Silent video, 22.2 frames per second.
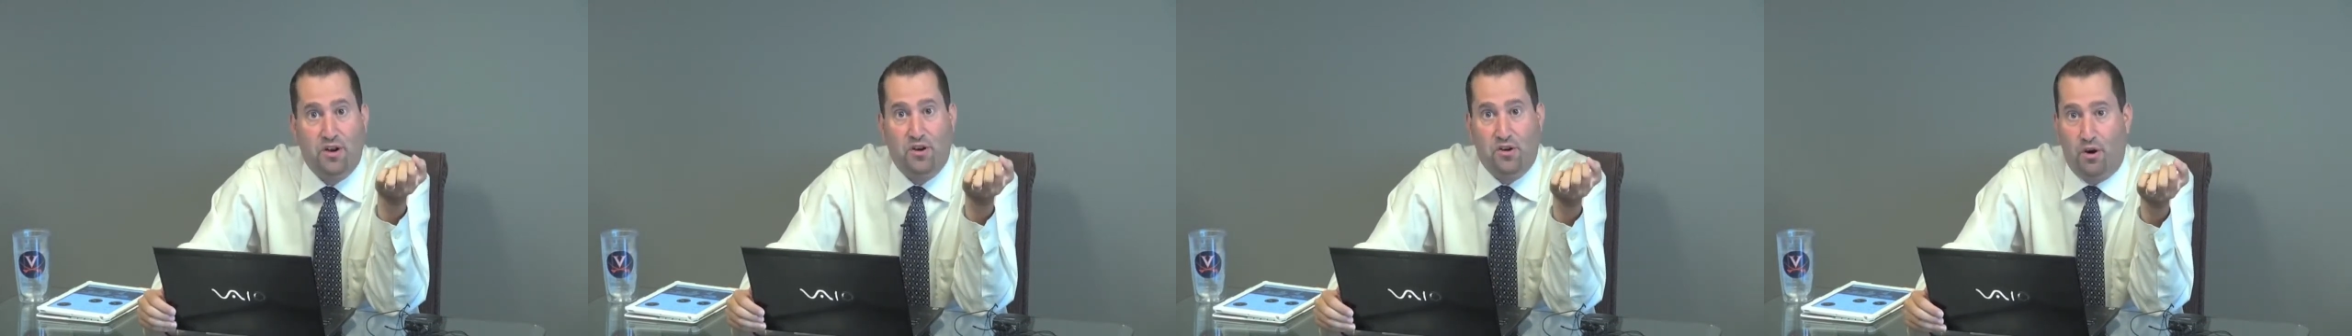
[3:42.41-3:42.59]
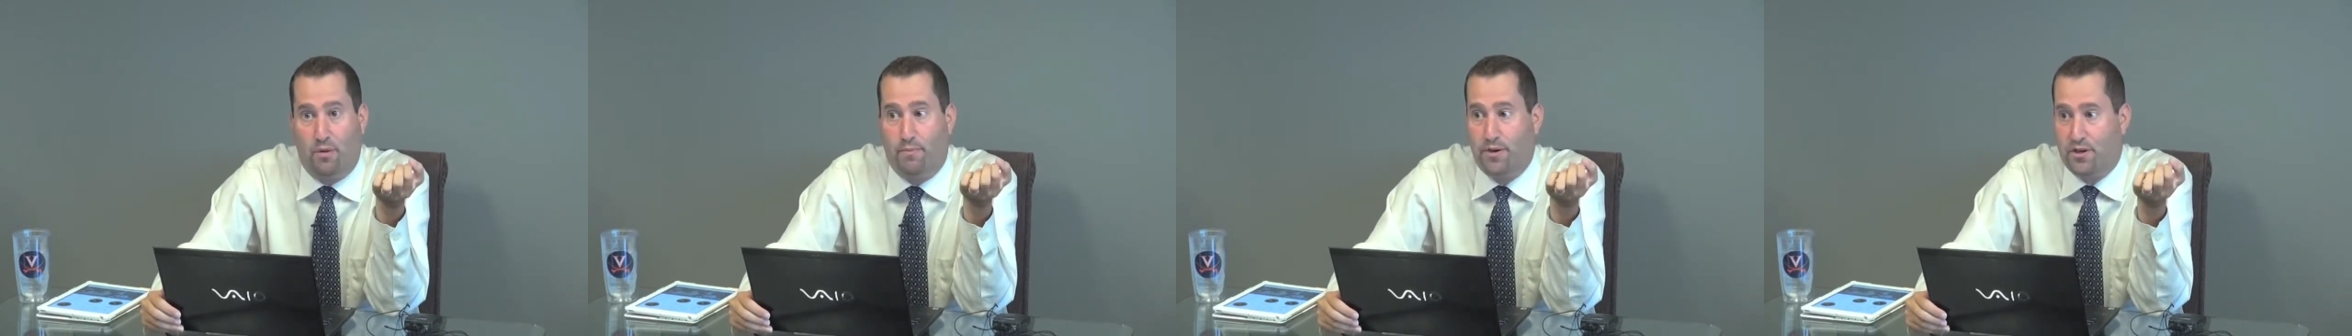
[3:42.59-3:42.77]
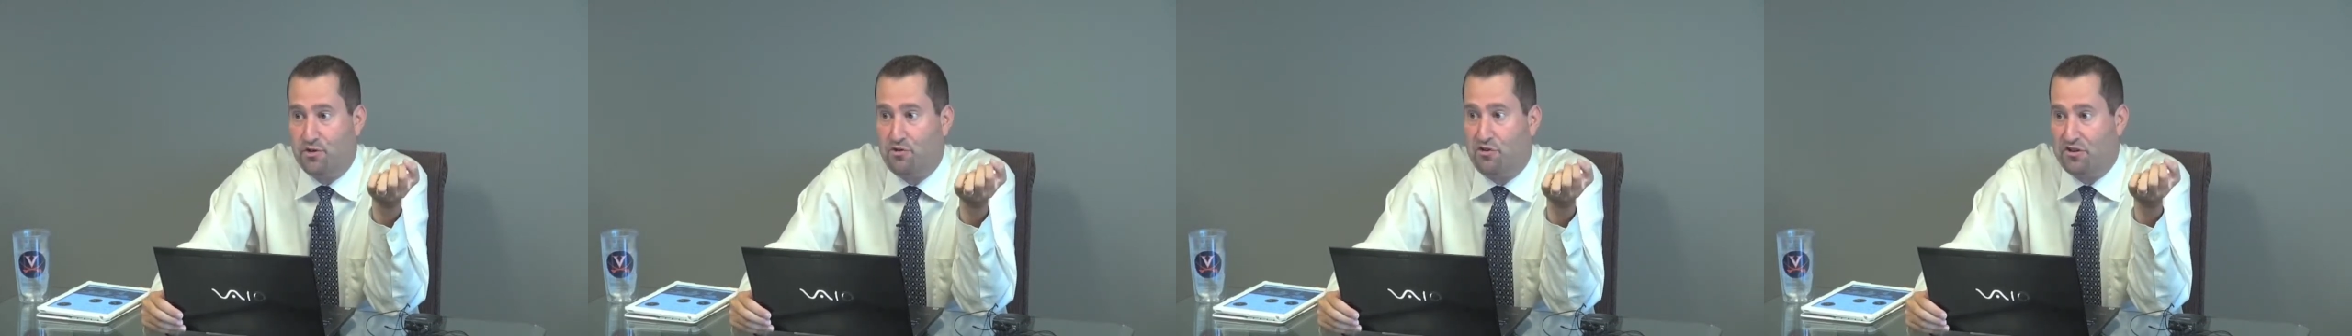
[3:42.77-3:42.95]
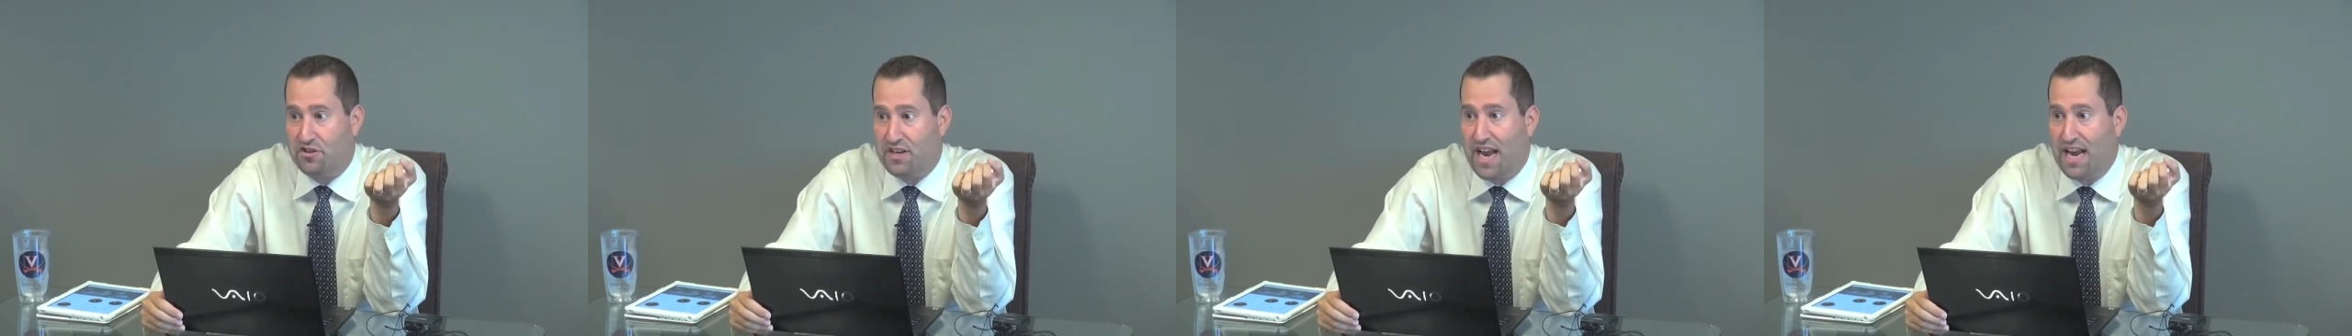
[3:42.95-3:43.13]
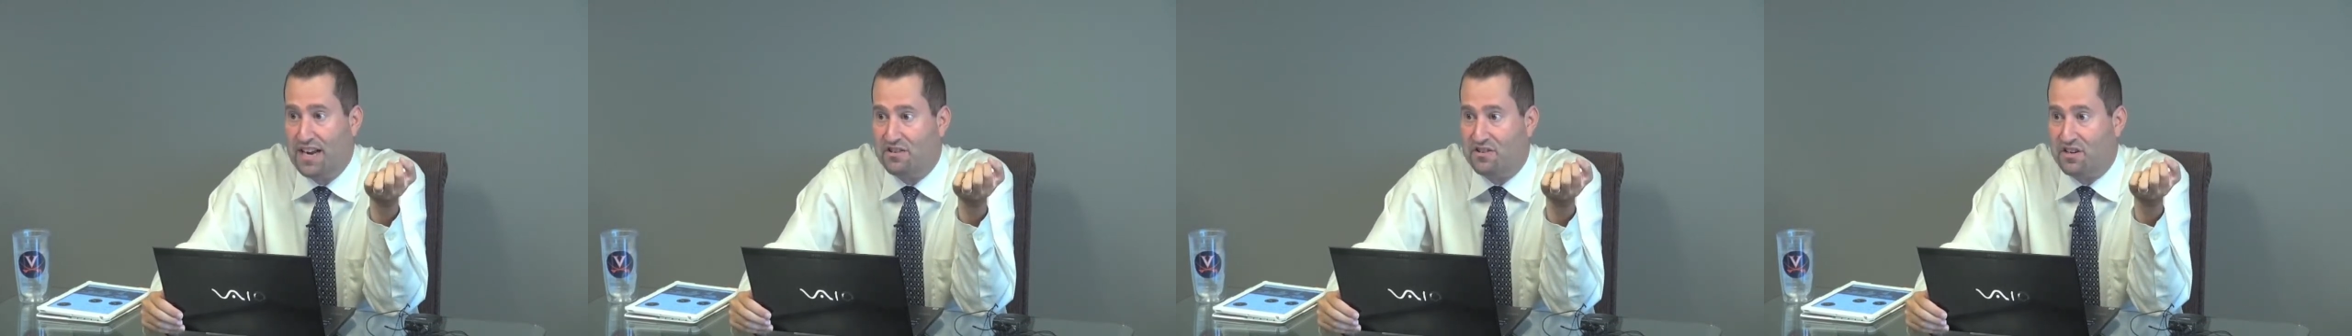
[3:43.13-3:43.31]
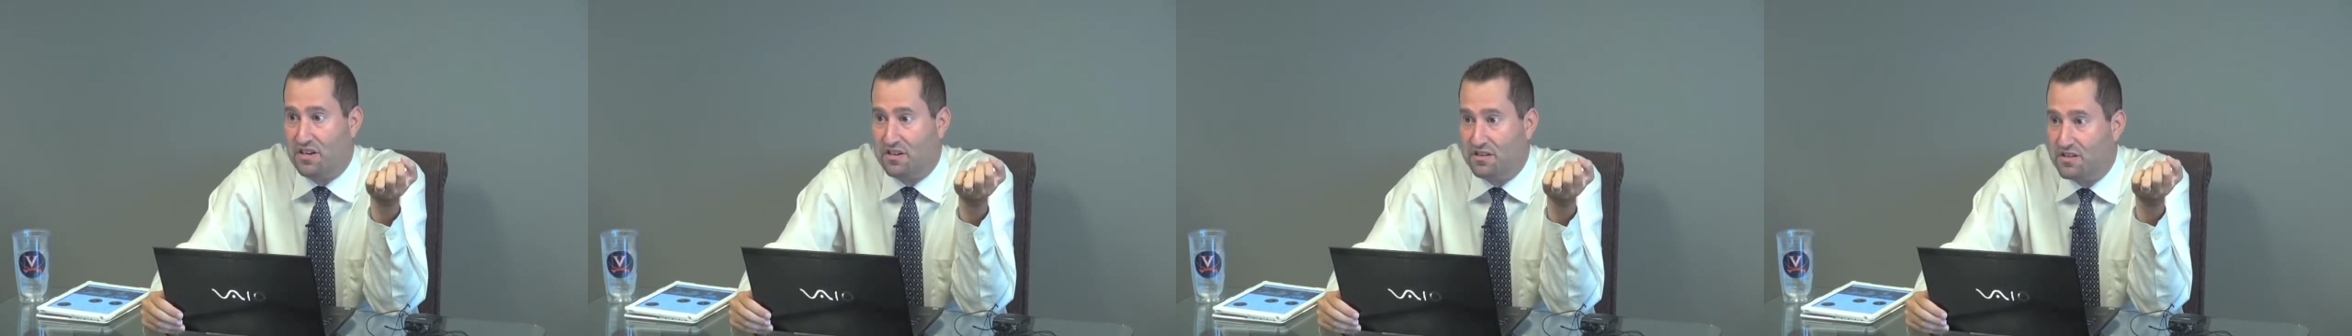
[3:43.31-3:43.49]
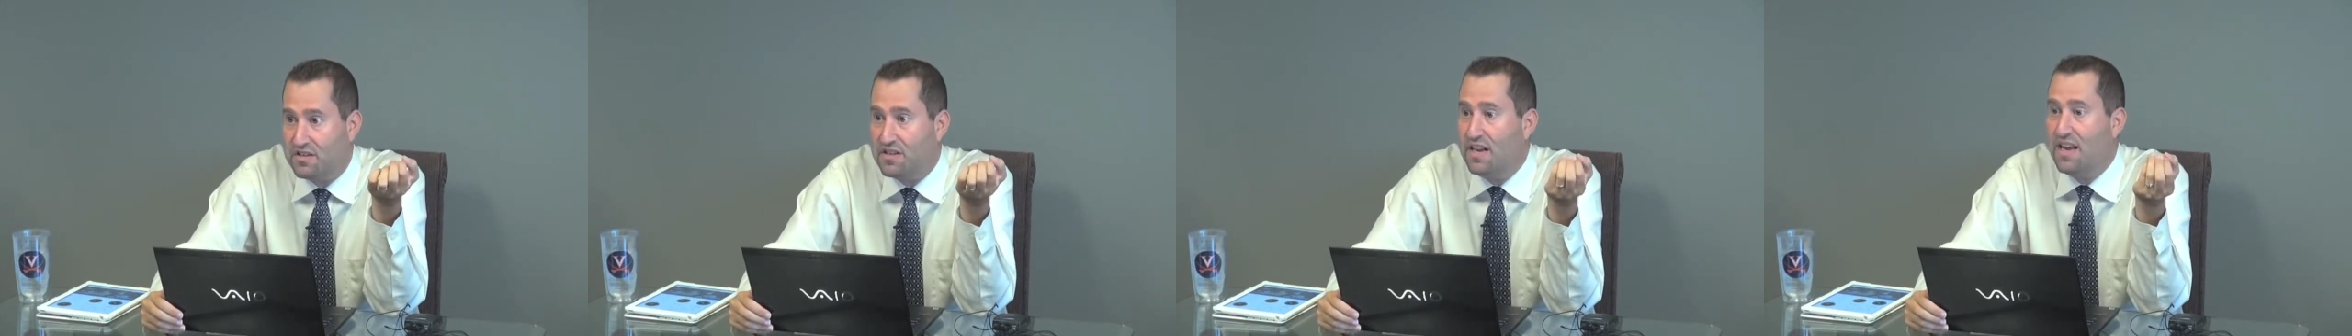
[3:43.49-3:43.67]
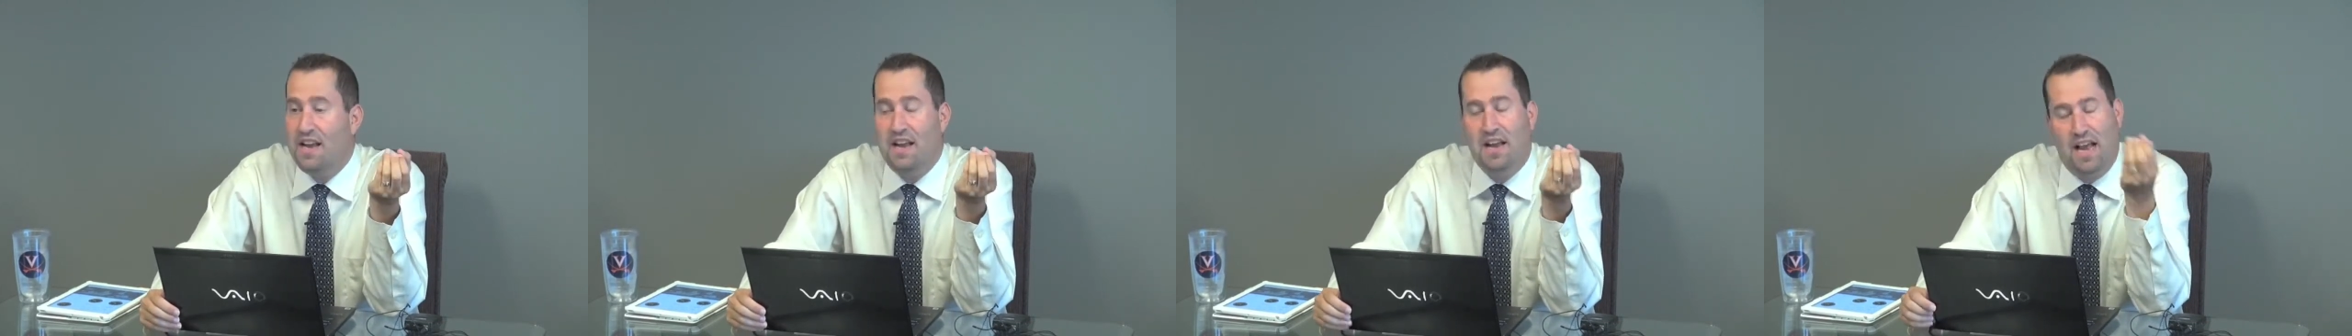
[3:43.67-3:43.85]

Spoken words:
inurement transactions.